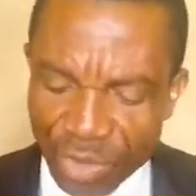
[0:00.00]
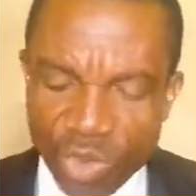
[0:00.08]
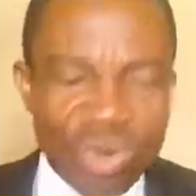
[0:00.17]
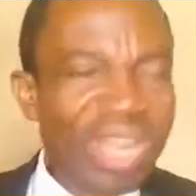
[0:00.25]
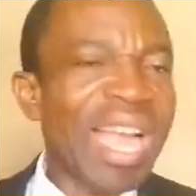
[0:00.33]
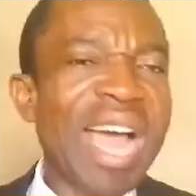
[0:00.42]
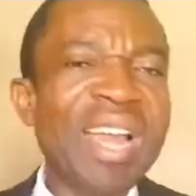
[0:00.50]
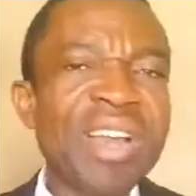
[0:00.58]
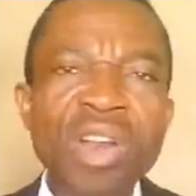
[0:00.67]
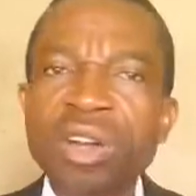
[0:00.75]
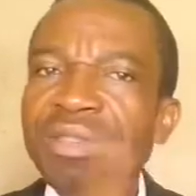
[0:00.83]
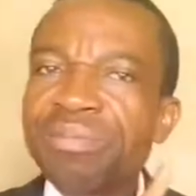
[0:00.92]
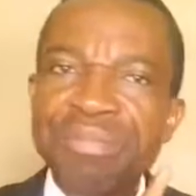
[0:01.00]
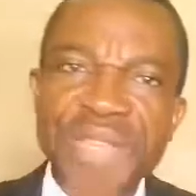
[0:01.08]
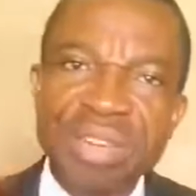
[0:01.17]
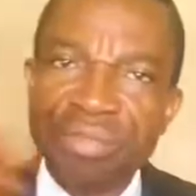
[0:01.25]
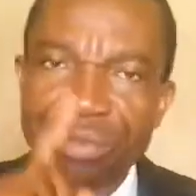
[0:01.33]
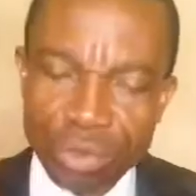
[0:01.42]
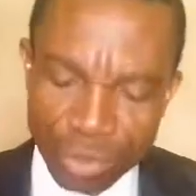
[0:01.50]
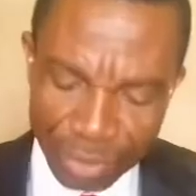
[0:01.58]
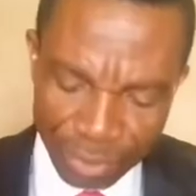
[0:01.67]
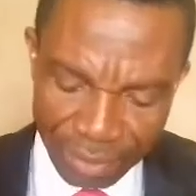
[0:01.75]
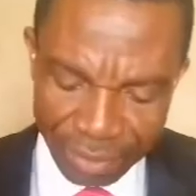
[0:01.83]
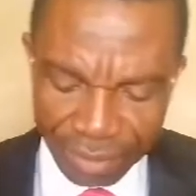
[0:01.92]
you cannot bear
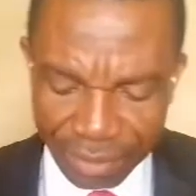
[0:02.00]
fruit.